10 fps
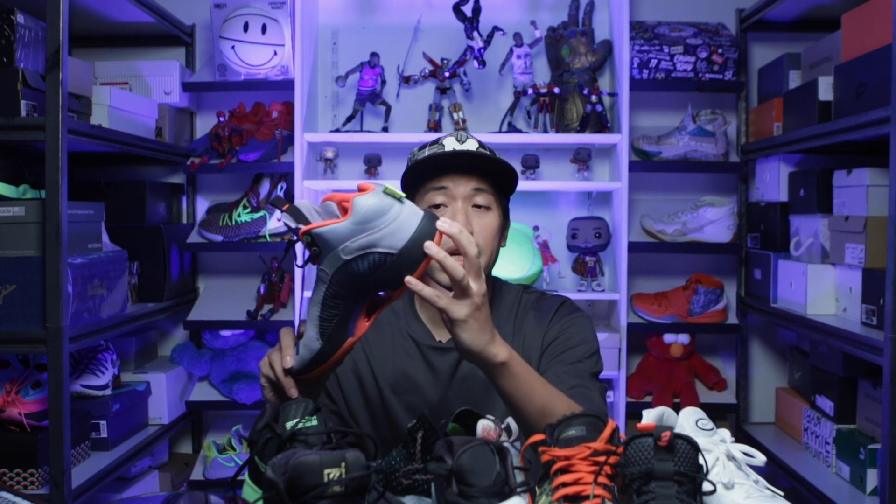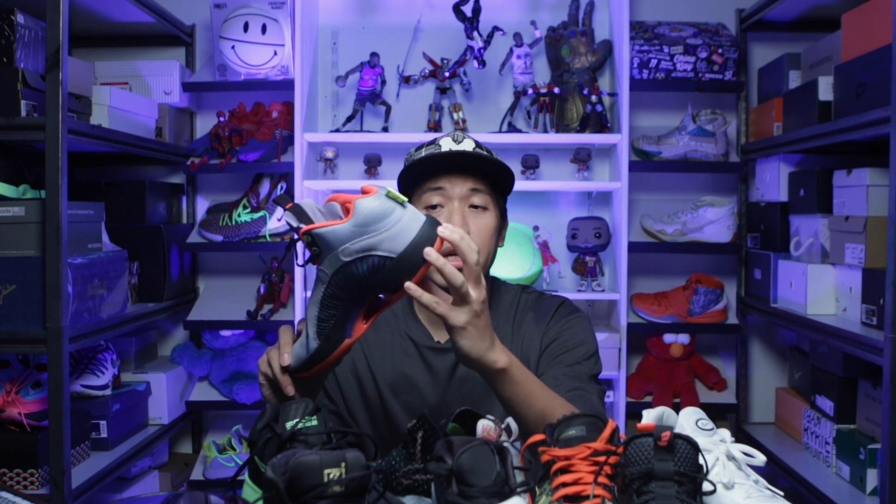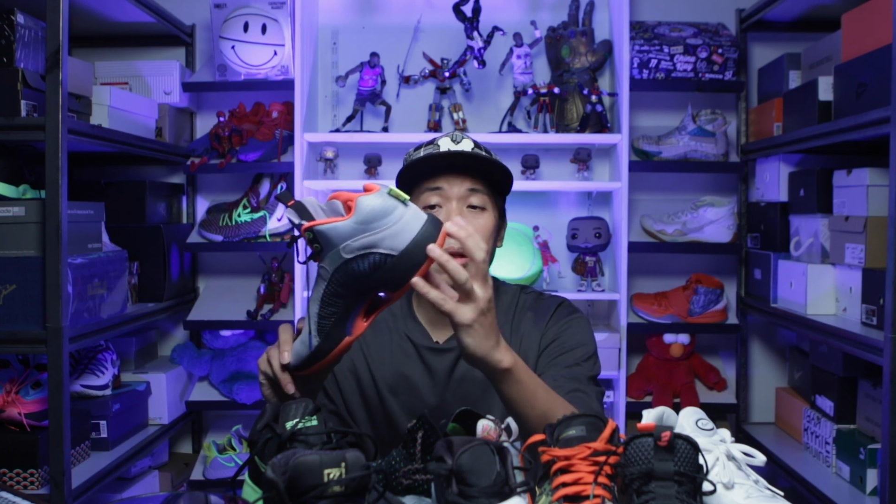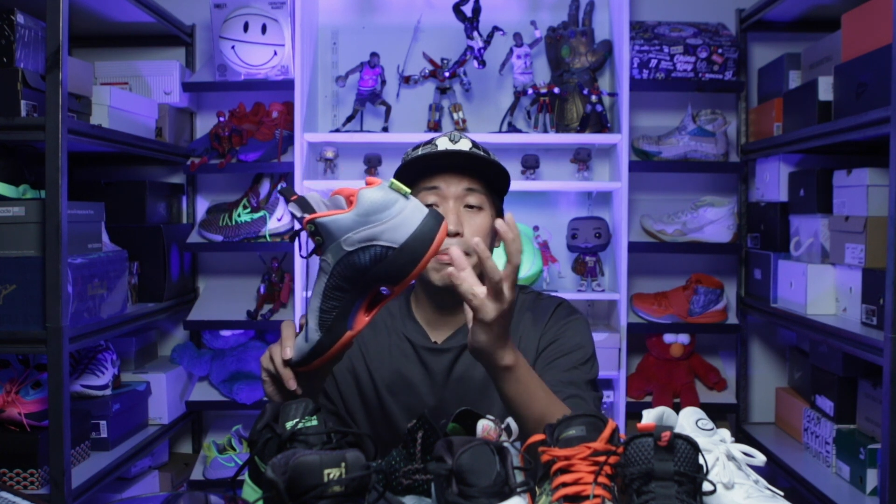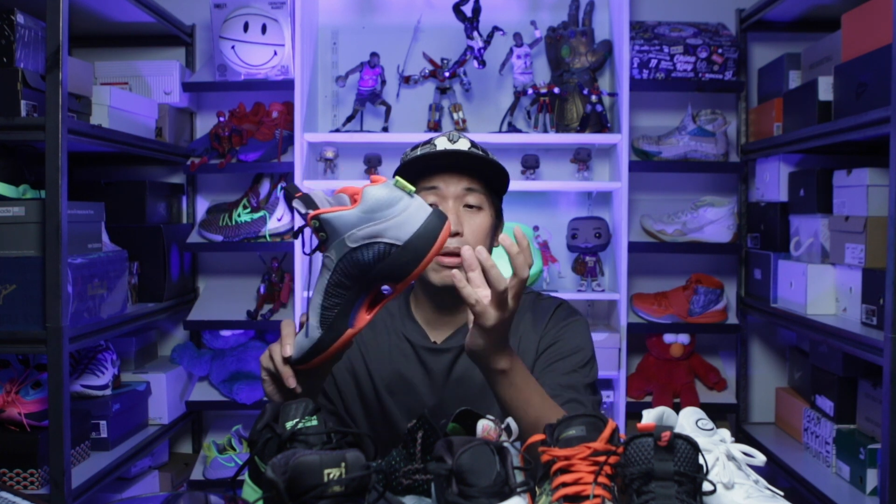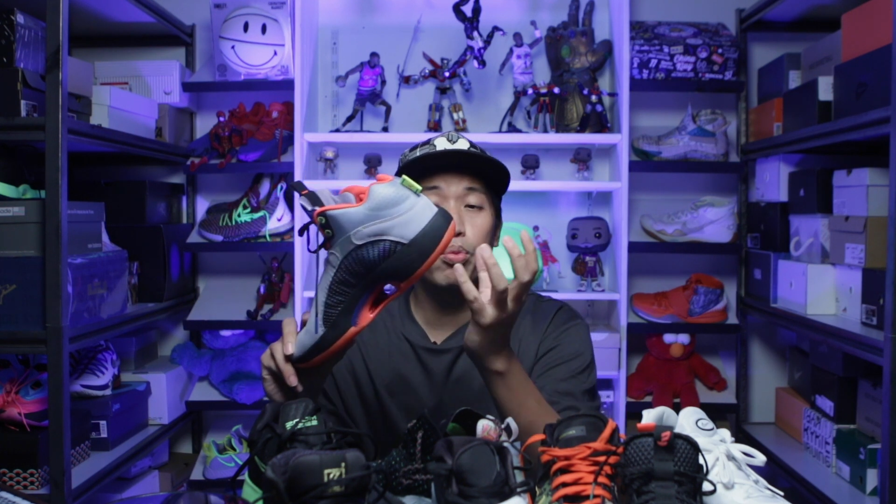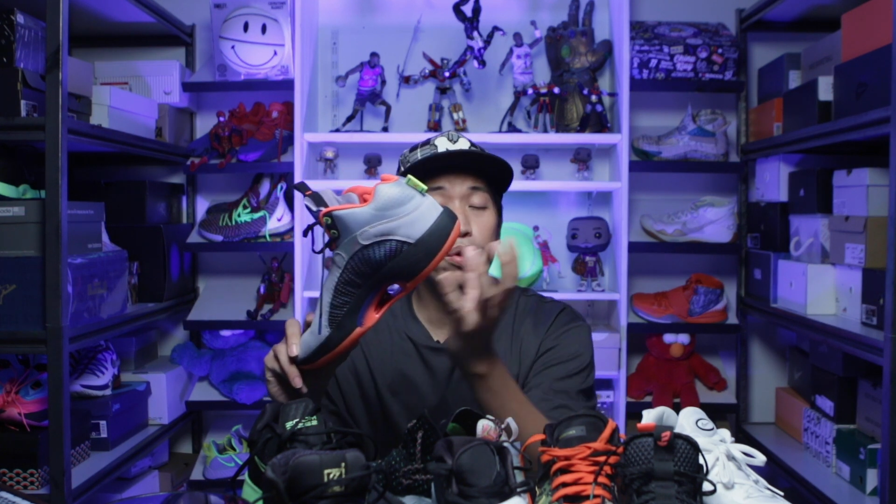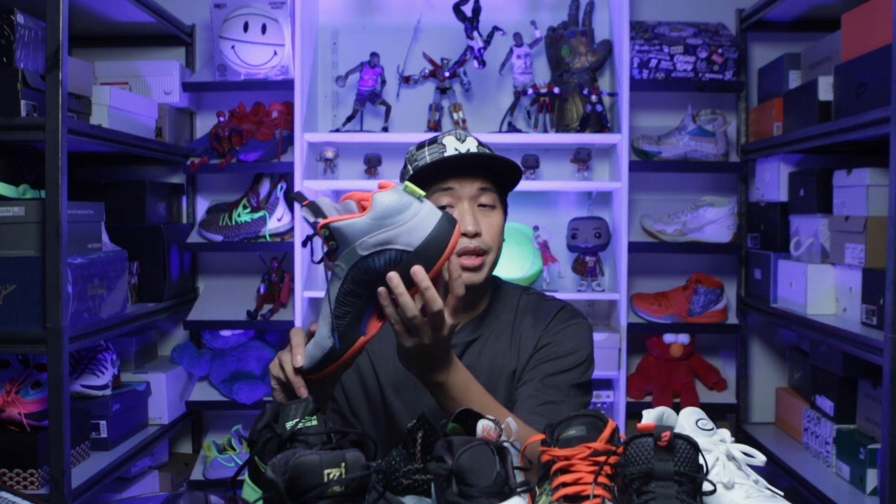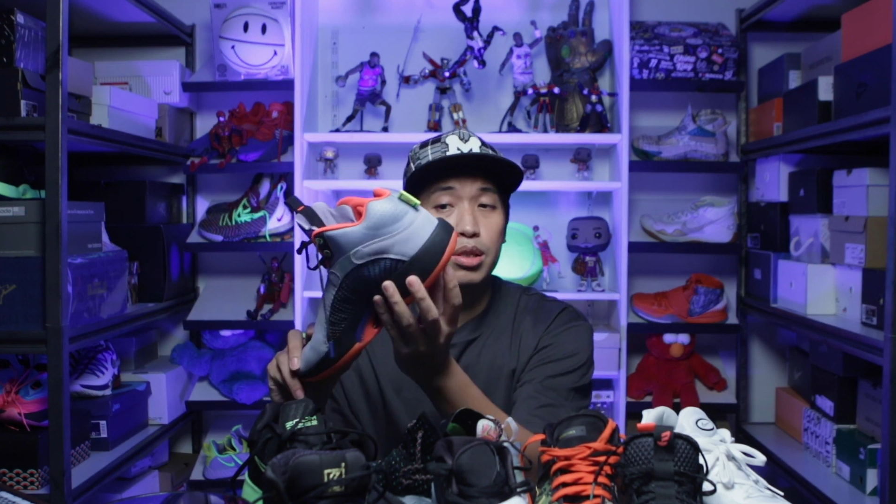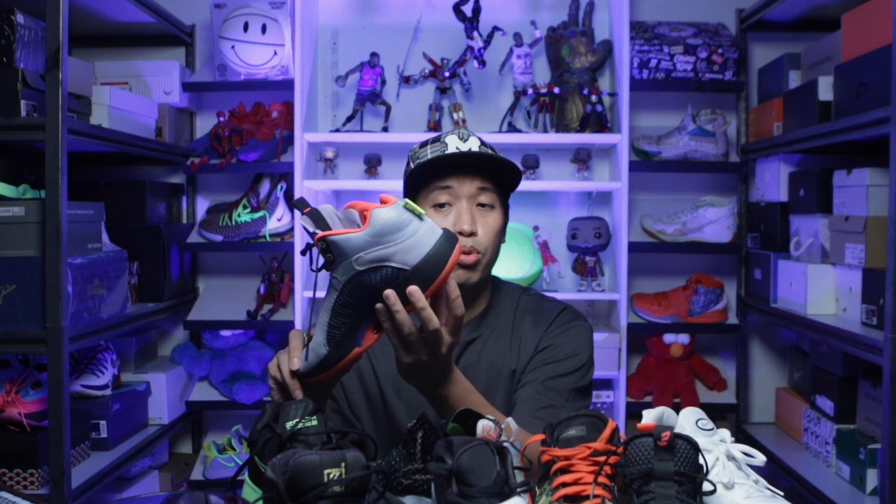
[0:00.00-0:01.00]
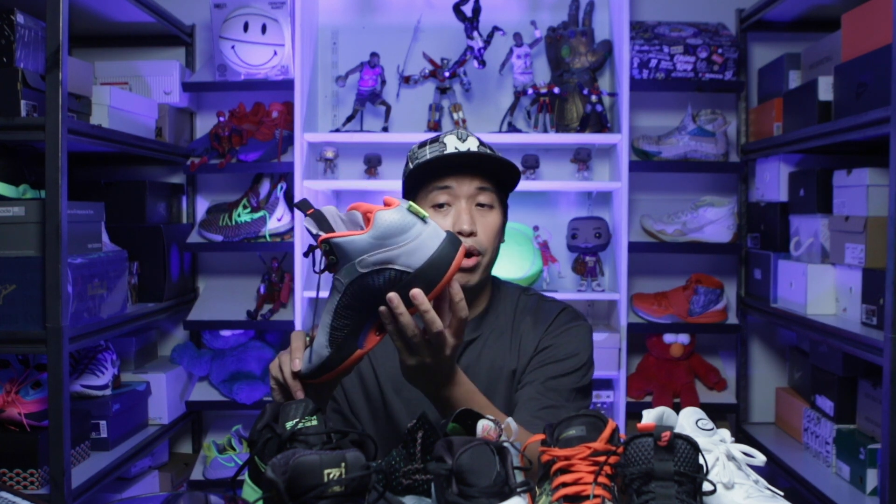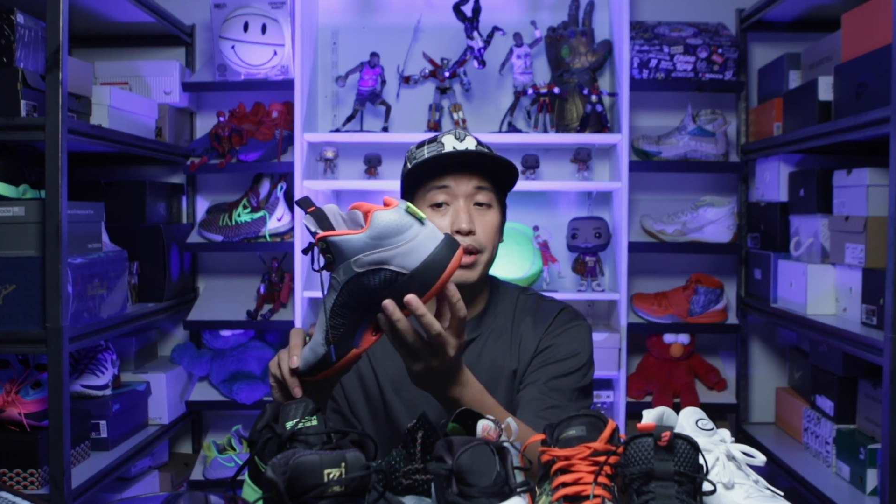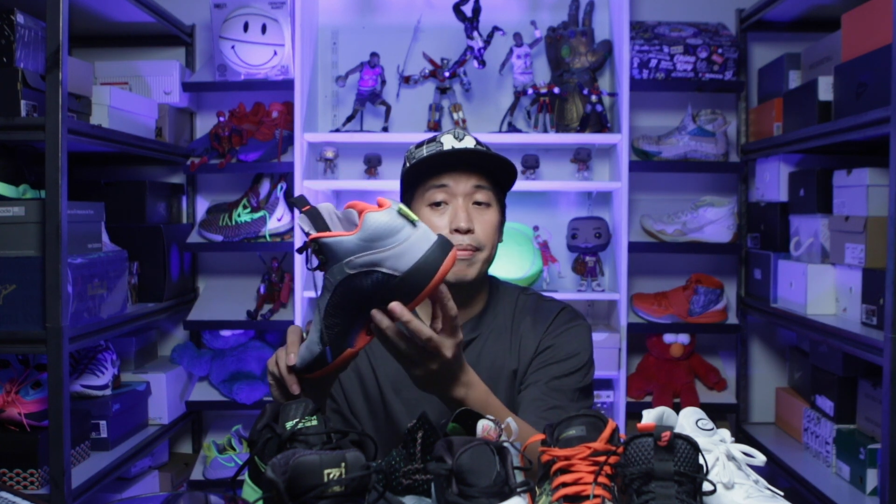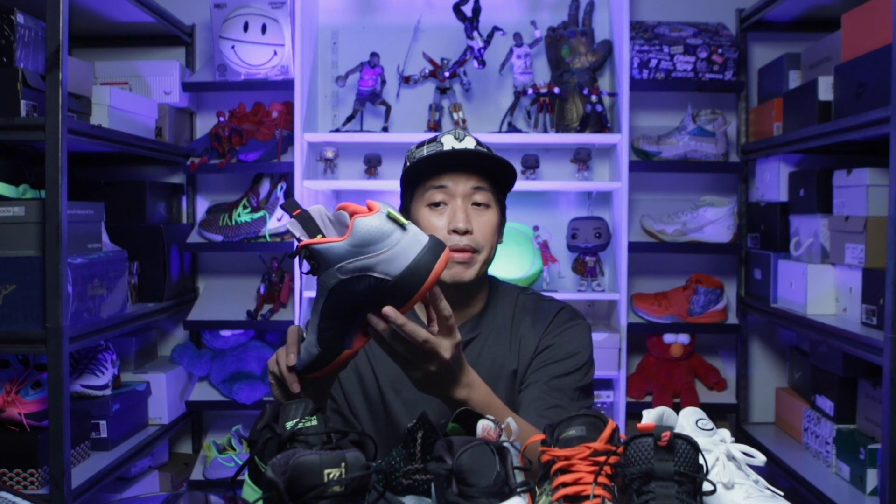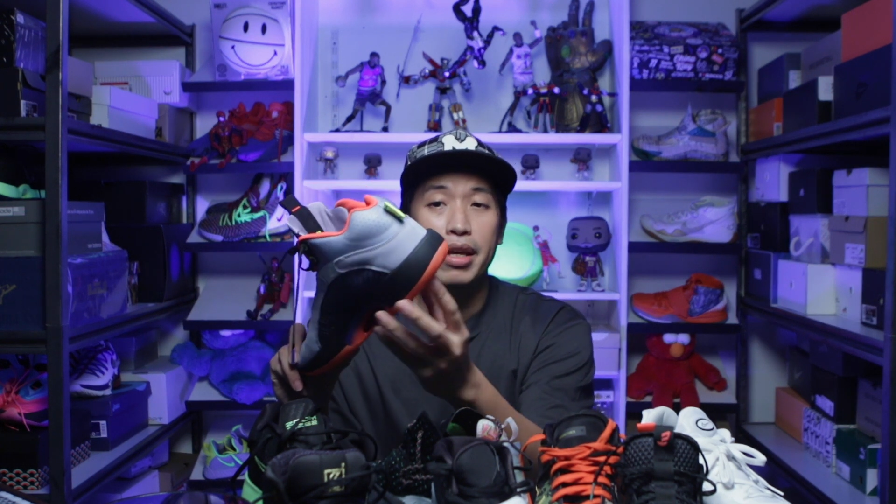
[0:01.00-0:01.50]
heel, but with this
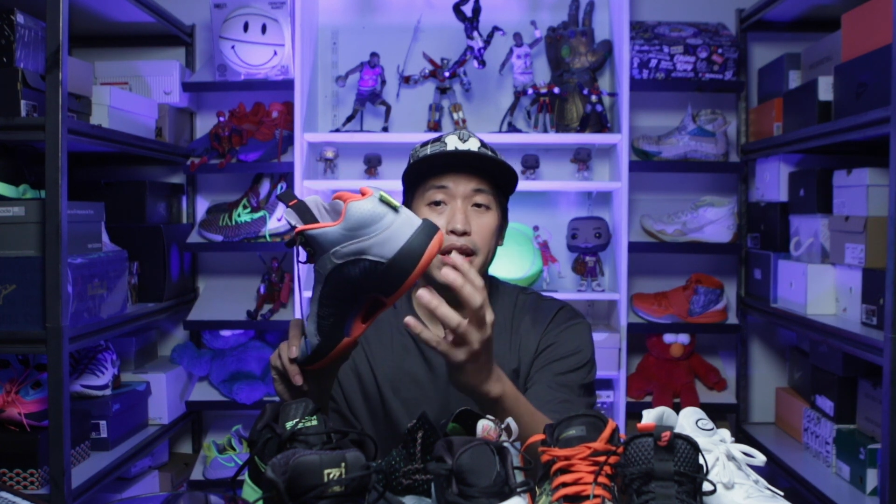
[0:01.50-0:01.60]
one